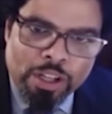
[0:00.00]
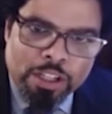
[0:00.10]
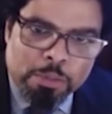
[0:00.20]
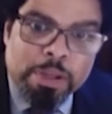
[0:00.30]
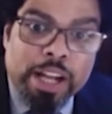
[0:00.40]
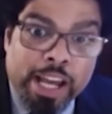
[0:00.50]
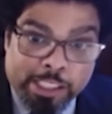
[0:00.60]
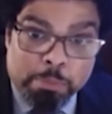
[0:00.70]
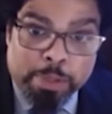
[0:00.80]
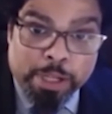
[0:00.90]
To me, that's
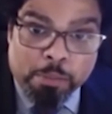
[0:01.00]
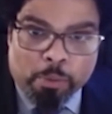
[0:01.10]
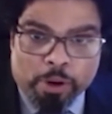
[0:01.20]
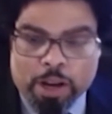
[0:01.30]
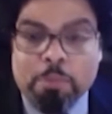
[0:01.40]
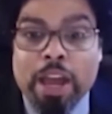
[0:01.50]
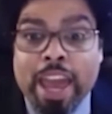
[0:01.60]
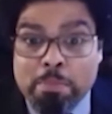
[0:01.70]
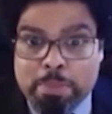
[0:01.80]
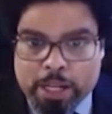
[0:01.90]
the bigger point,
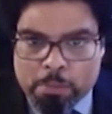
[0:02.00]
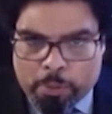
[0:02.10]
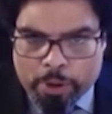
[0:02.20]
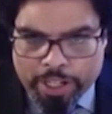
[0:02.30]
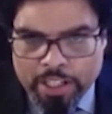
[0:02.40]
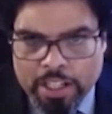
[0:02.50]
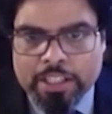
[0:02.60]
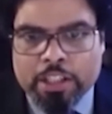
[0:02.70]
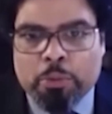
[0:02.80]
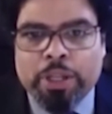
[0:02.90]

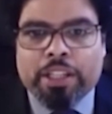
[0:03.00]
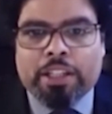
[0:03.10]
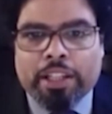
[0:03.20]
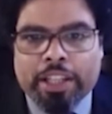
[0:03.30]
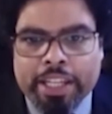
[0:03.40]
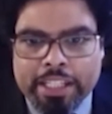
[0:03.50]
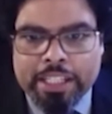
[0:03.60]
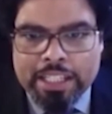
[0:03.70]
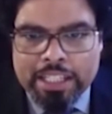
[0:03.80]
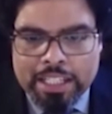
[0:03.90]
that we can link
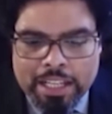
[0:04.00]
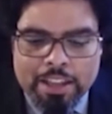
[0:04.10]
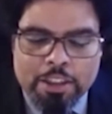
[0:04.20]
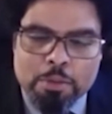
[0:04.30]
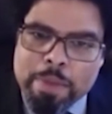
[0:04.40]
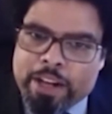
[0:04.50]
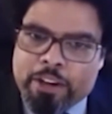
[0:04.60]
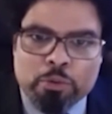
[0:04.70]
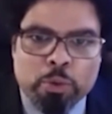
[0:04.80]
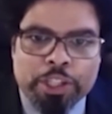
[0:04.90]
the
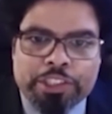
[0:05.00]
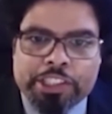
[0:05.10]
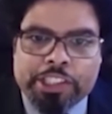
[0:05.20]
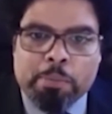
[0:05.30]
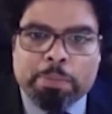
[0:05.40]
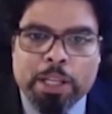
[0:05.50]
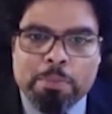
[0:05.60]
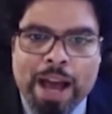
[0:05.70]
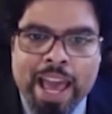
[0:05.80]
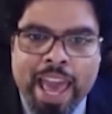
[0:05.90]
manner in which simply
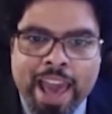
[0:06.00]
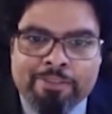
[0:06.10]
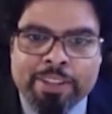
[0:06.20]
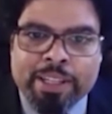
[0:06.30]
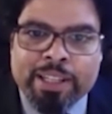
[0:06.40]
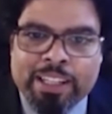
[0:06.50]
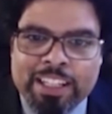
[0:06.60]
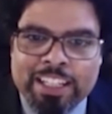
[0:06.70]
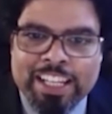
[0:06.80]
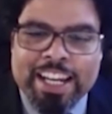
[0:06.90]
by having
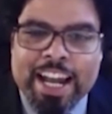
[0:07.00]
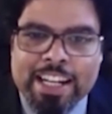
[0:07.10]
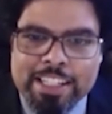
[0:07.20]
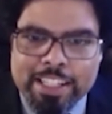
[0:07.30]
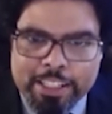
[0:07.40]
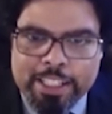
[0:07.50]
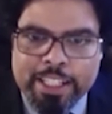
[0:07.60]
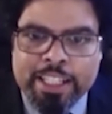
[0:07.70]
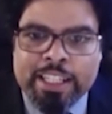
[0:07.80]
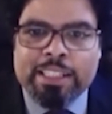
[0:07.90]
an
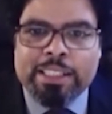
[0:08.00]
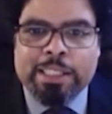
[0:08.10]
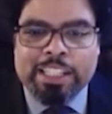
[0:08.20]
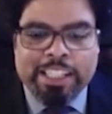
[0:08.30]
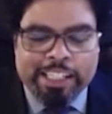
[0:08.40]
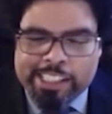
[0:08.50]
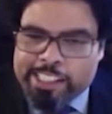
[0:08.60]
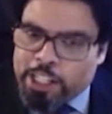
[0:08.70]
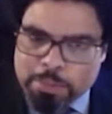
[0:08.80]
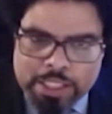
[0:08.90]
identity that's
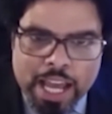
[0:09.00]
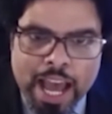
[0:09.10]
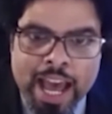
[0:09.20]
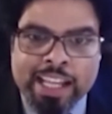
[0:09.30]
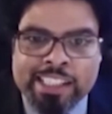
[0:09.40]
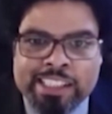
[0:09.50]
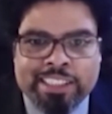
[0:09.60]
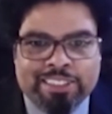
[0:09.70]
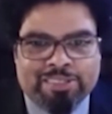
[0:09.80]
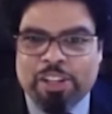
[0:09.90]
stigmatized,
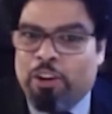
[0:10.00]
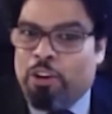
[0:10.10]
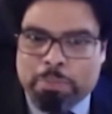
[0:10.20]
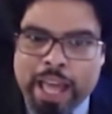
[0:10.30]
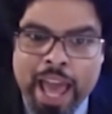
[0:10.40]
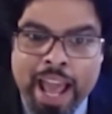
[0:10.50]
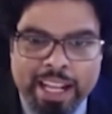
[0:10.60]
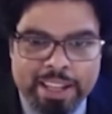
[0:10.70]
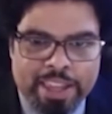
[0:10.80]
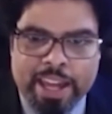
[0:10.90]
you know, in Black,
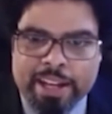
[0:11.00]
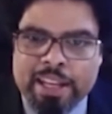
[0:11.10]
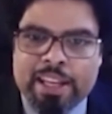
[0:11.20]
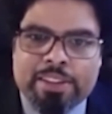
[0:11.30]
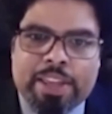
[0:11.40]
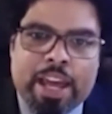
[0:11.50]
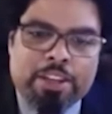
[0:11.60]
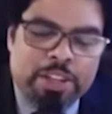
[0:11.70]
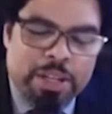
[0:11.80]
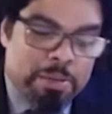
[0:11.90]
that
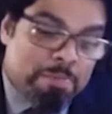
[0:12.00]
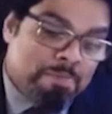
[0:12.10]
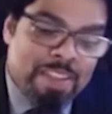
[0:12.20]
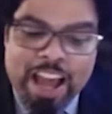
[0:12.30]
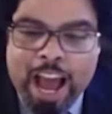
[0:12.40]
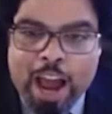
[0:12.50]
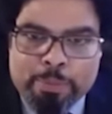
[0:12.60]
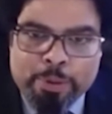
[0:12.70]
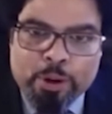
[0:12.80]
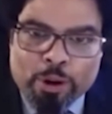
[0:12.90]
a
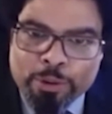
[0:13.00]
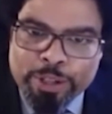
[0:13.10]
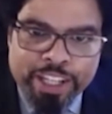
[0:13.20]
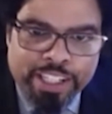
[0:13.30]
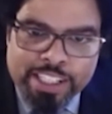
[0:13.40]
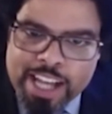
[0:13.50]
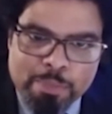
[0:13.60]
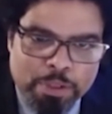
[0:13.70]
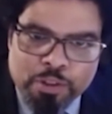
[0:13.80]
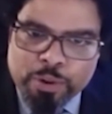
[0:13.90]
priori, any
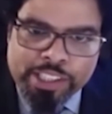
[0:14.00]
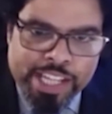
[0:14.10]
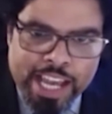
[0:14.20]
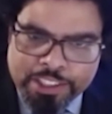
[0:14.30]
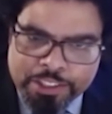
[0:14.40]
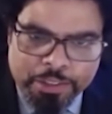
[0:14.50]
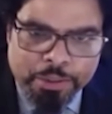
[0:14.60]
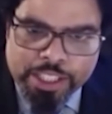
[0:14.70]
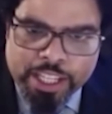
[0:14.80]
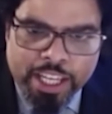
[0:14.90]
type of transaction you
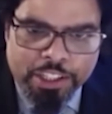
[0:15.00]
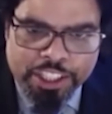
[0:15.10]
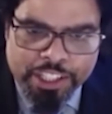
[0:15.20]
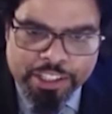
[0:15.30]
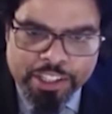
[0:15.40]
engage in